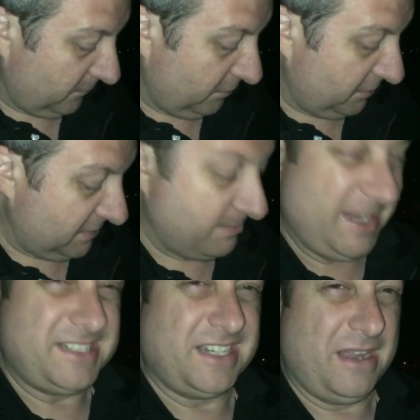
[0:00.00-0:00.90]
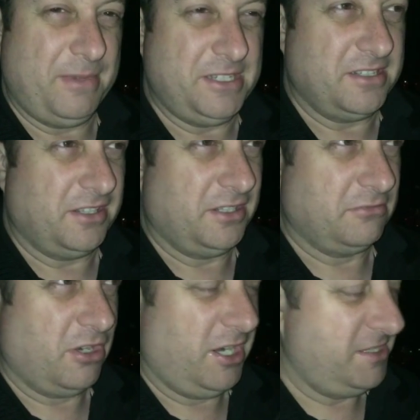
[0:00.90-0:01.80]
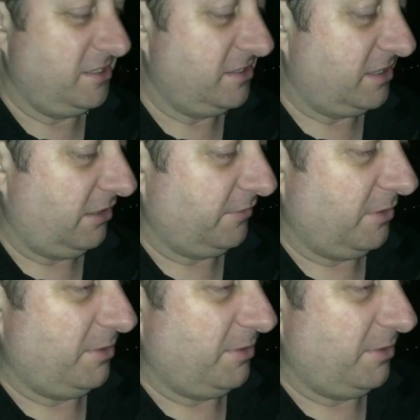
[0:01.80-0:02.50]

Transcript: which is about to come into the horizon. So I've got my